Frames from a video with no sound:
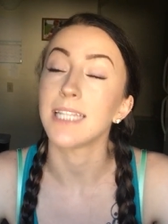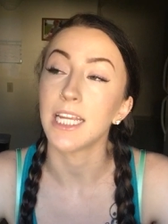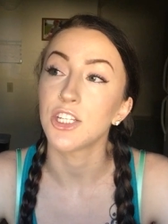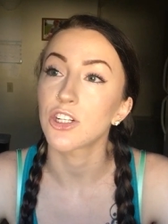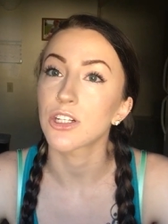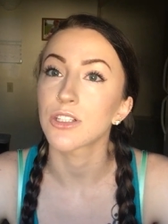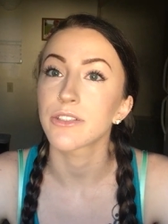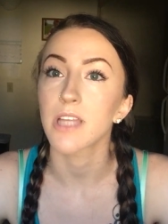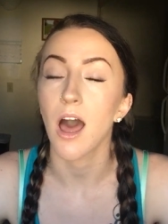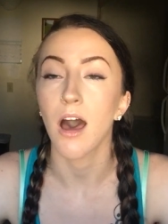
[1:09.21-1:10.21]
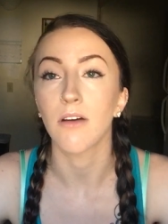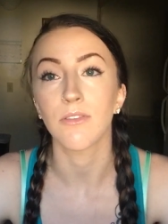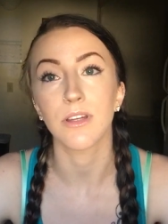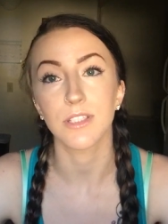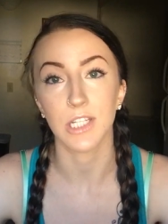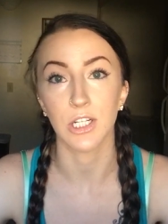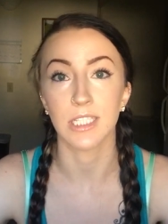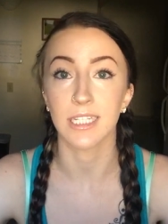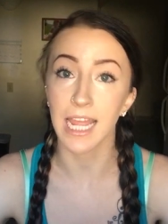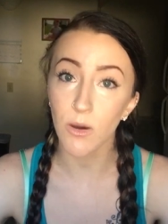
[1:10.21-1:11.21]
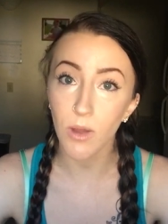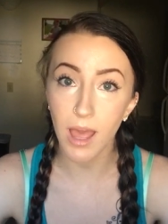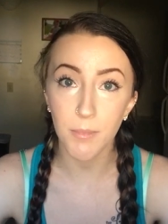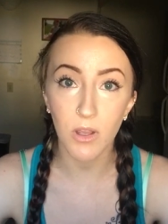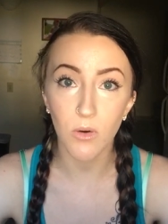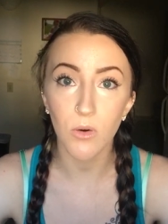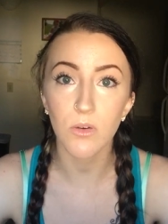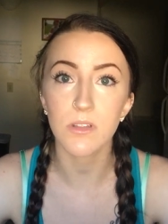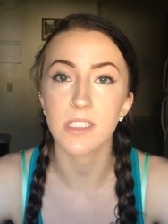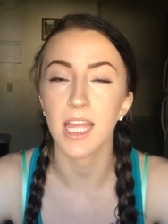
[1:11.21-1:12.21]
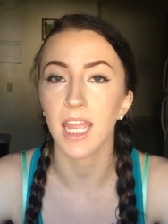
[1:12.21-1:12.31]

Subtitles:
dangers of certain nail chemicals,